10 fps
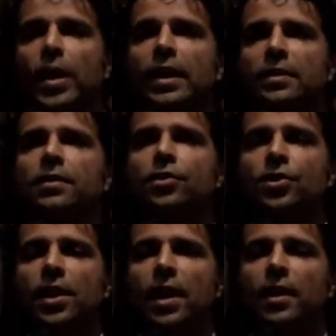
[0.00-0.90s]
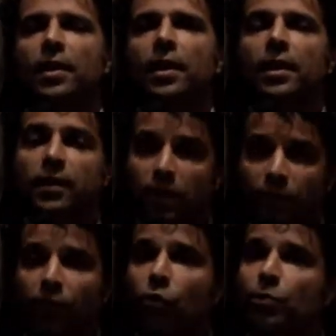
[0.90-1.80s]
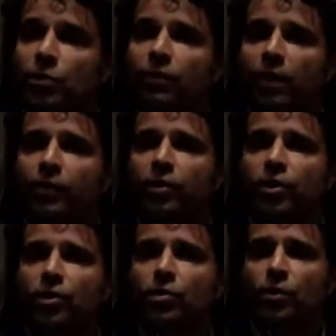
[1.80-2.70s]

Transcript: we had to understand the different groups of refugees,